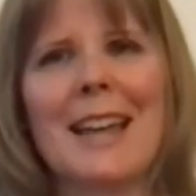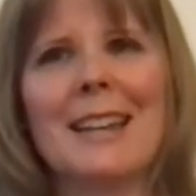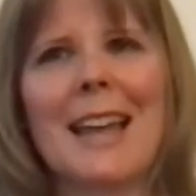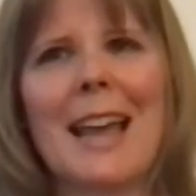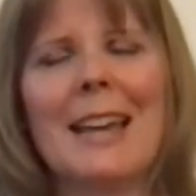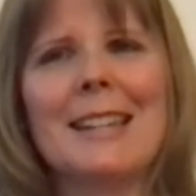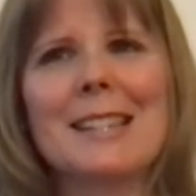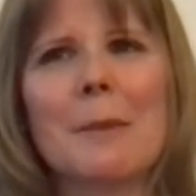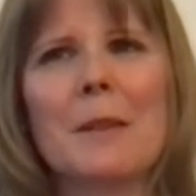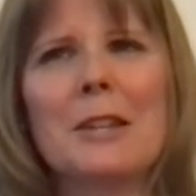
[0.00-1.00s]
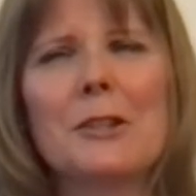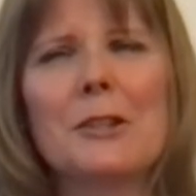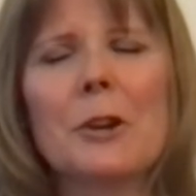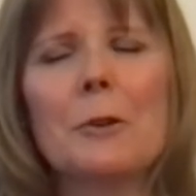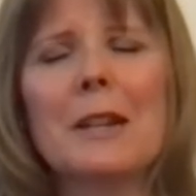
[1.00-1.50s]
and something
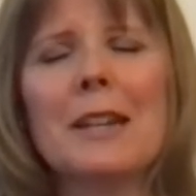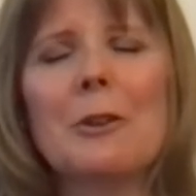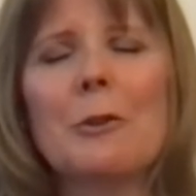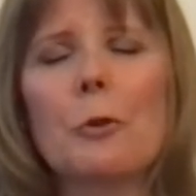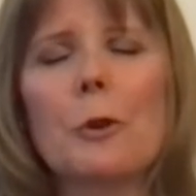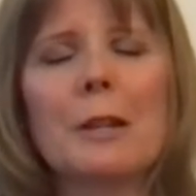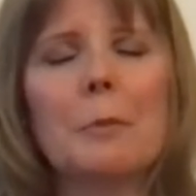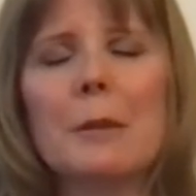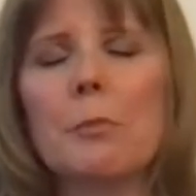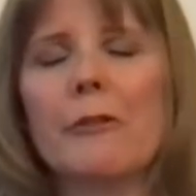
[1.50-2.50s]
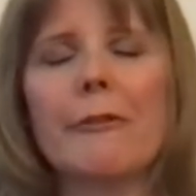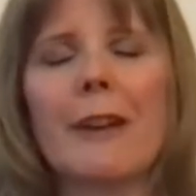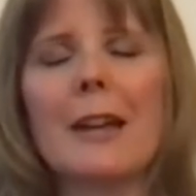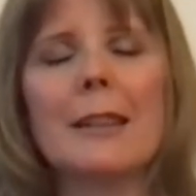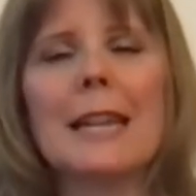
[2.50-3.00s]
so incredibly
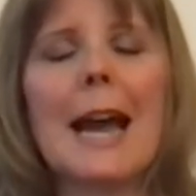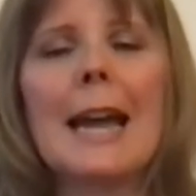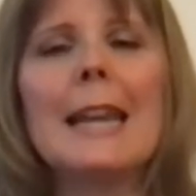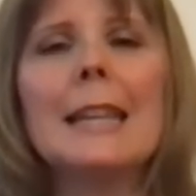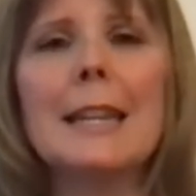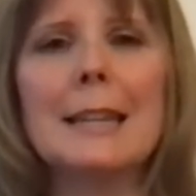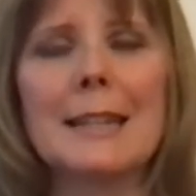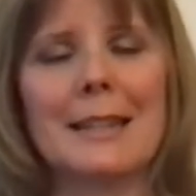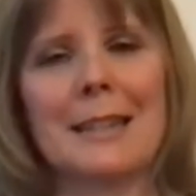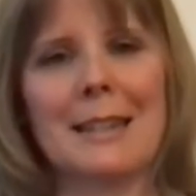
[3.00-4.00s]
profoundly alien